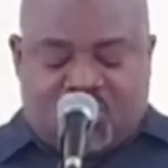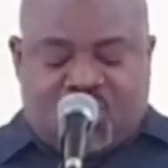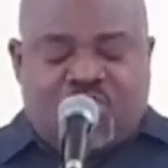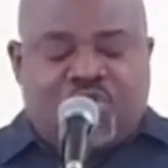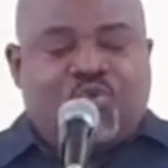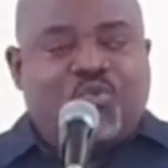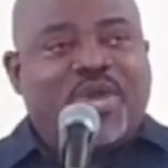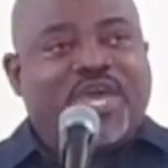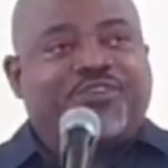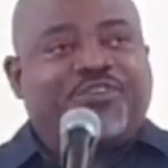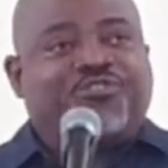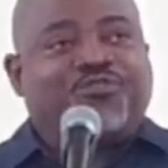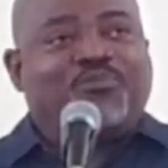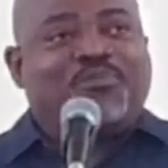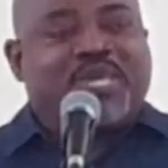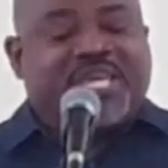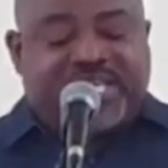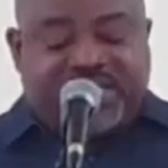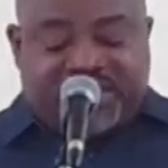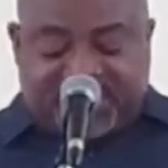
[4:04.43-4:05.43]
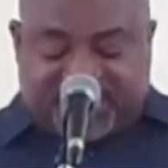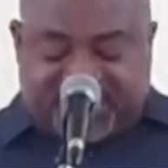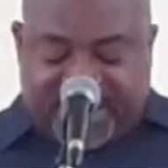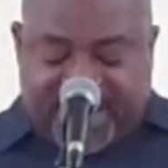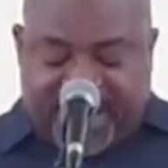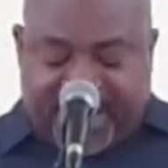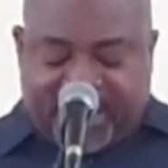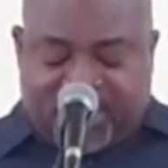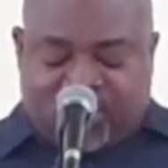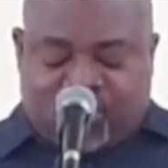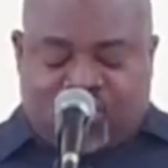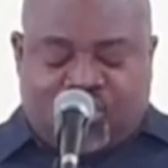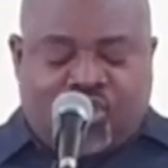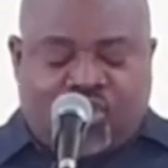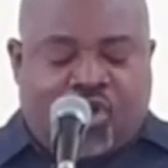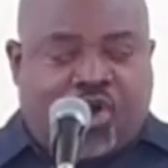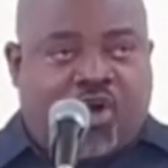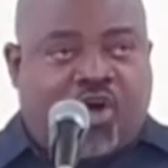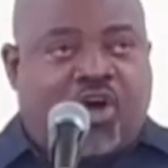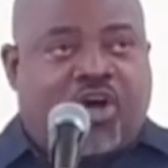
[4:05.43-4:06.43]
which means that
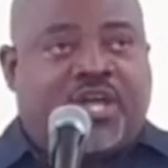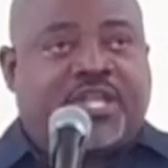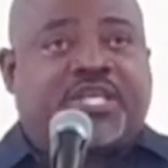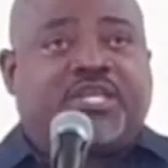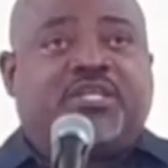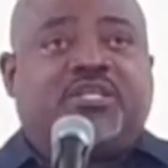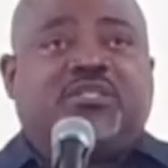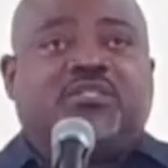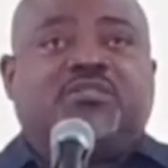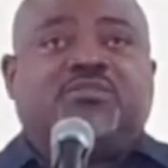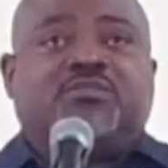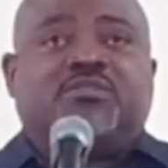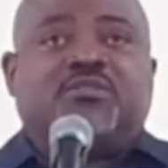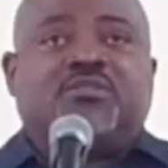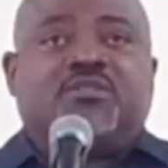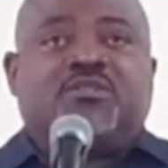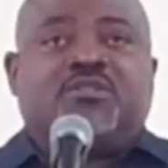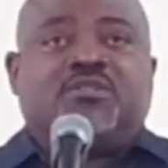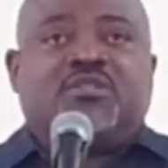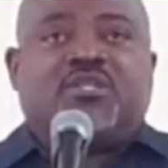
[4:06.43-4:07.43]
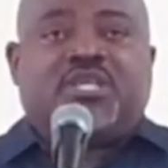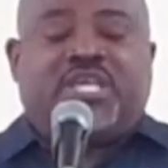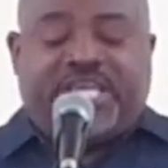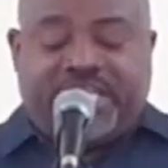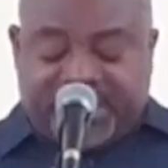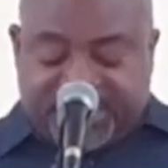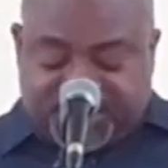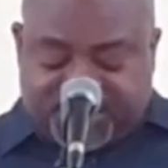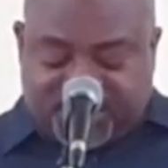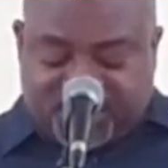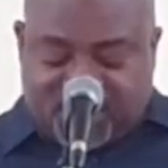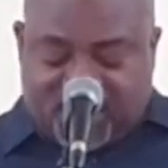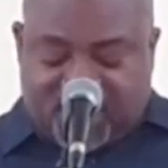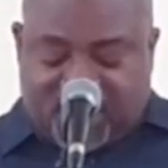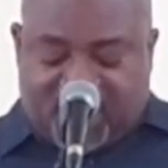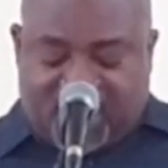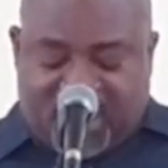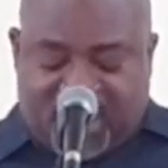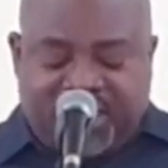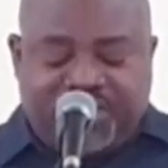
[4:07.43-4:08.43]
God is
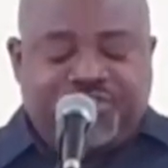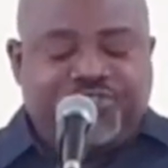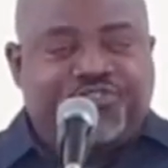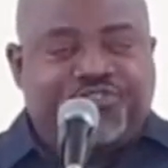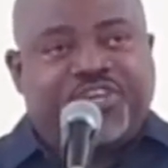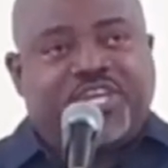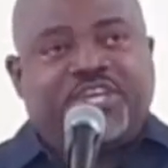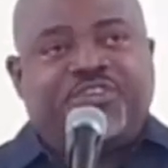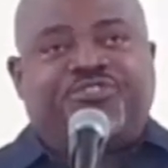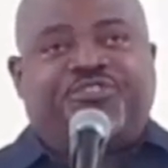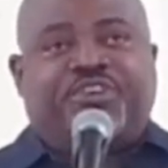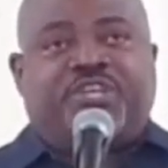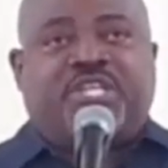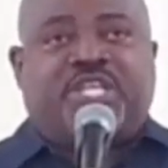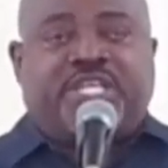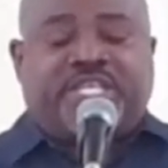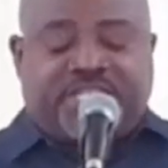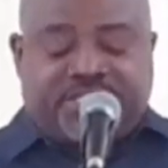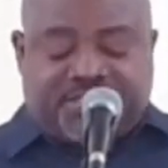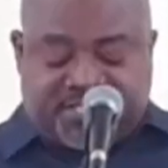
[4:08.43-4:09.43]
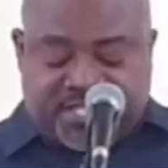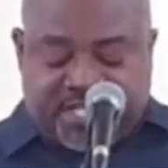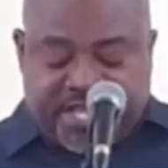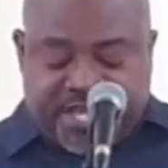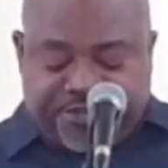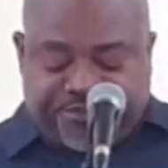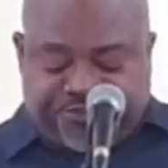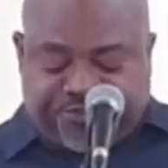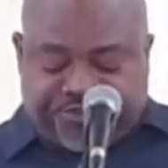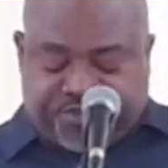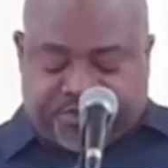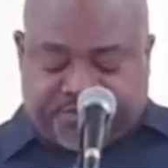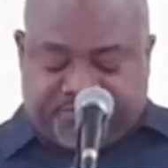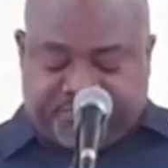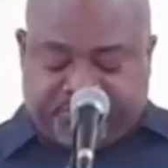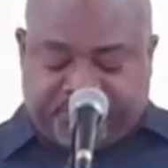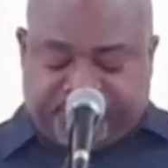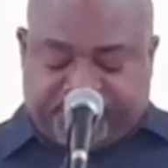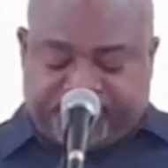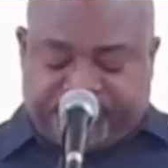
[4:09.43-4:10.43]
unchanging in his nature.
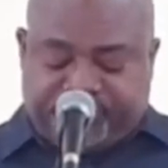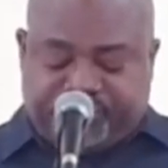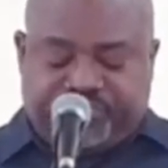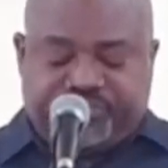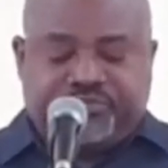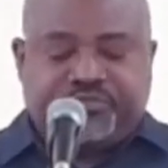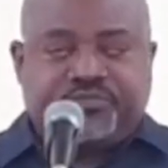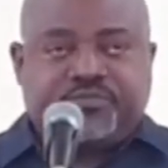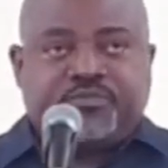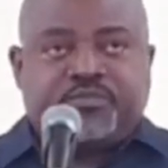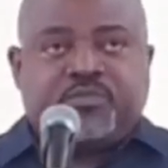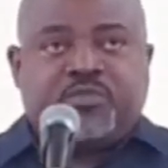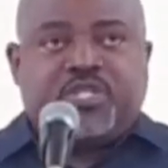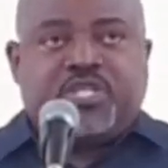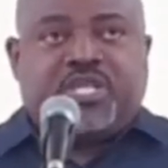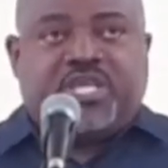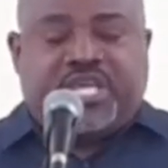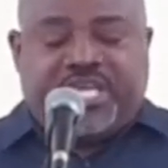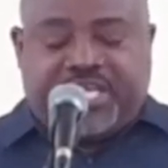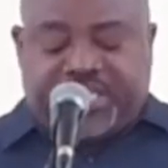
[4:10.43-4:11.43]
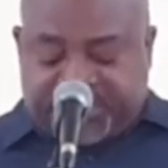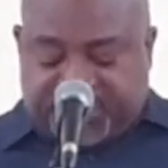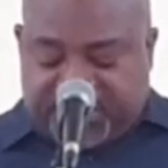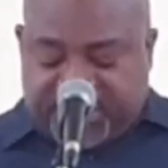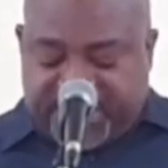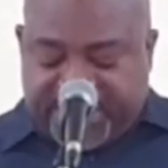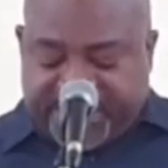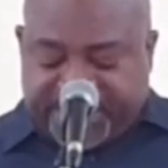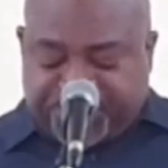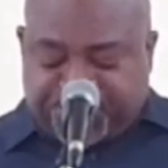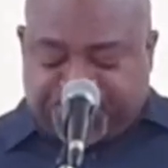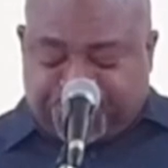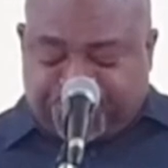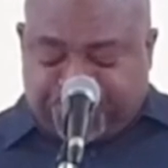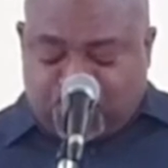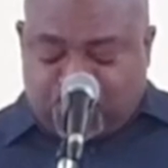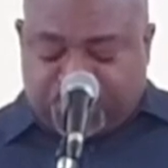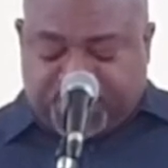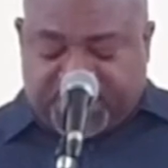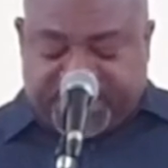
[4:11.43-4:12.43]
He is
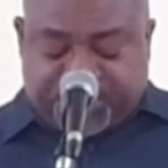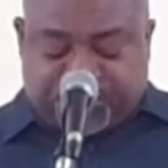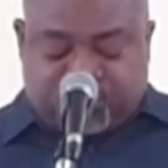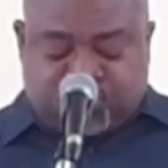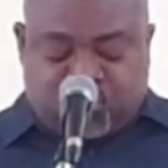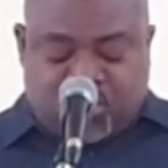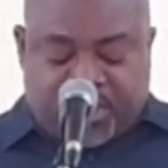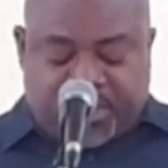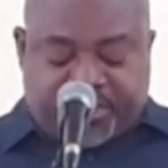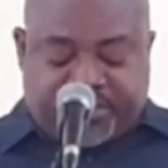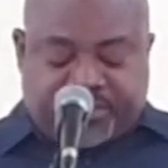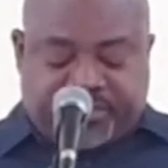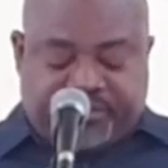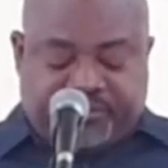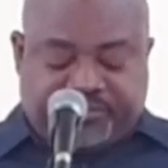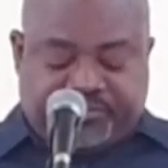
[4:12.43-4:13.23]
true to his word.